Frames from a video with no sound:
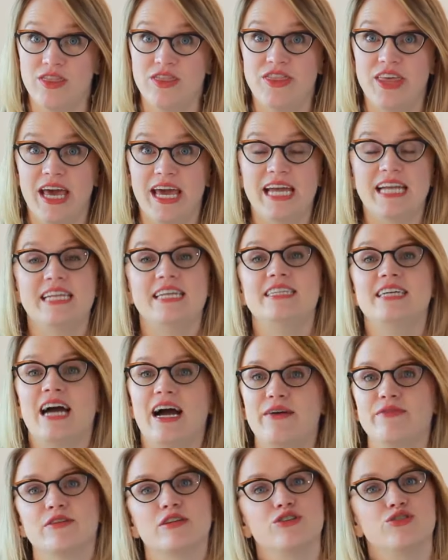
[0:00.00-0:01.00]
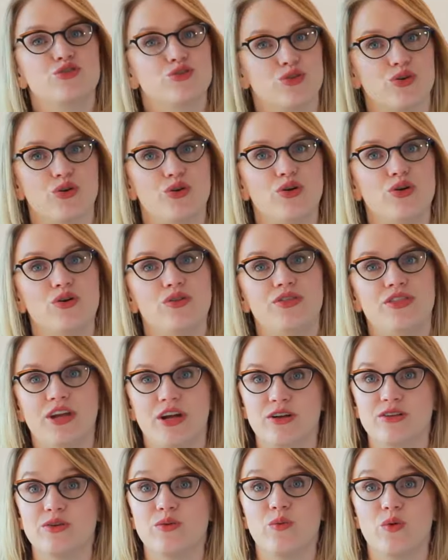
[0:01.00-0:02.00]
They need to have control.
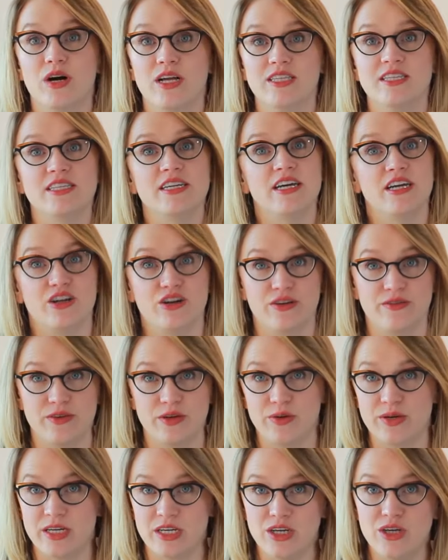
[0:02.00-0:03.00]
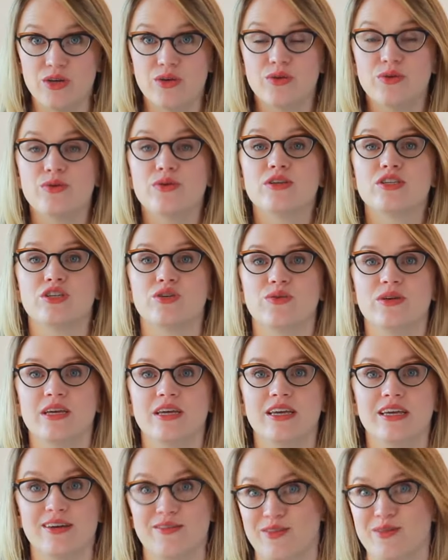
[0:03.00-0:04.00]
They're the ones interviewing you, so
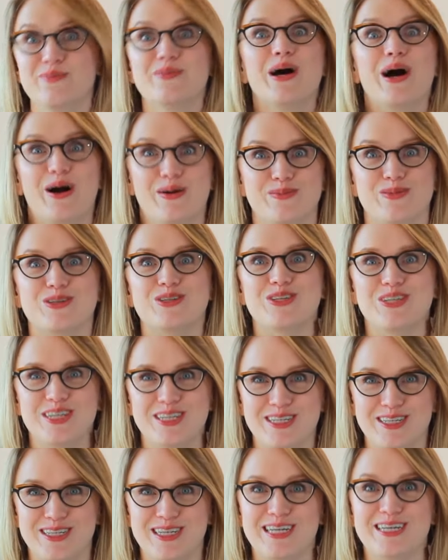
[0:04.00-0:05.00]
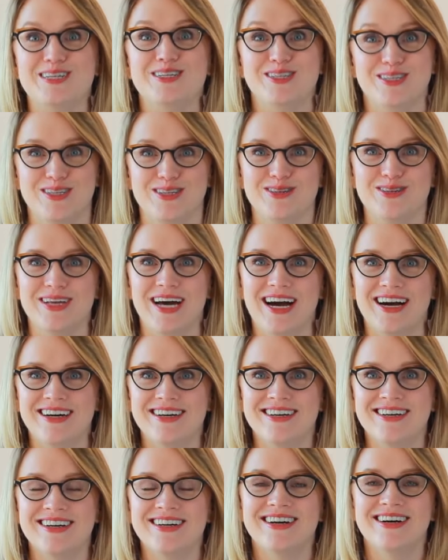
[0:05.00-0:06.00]
give them the opportunity to do
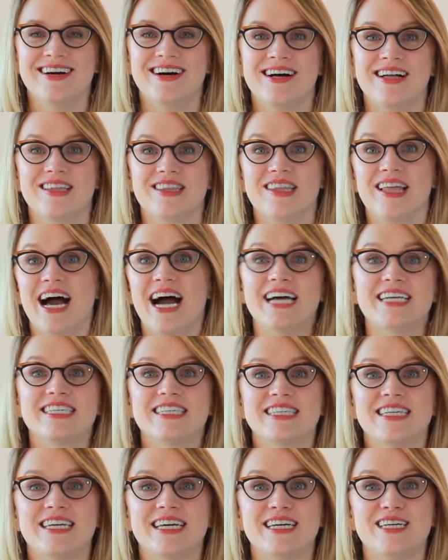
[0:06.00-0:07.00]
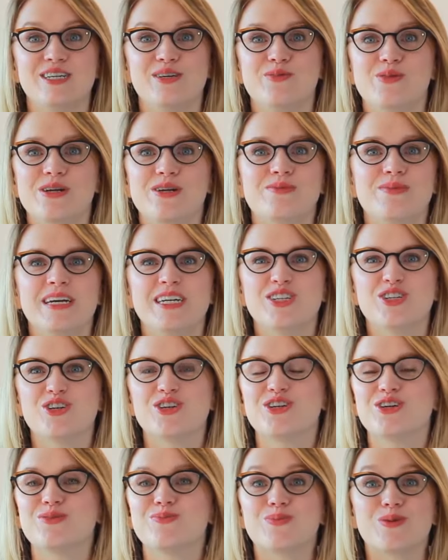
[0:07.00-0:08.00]
that. Lastly, you wanna make
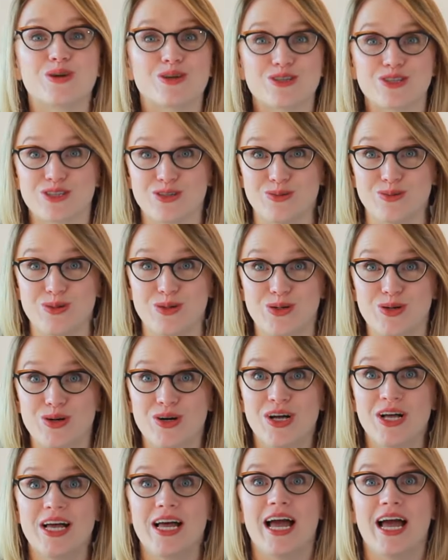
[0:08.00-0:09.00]
sure you're personable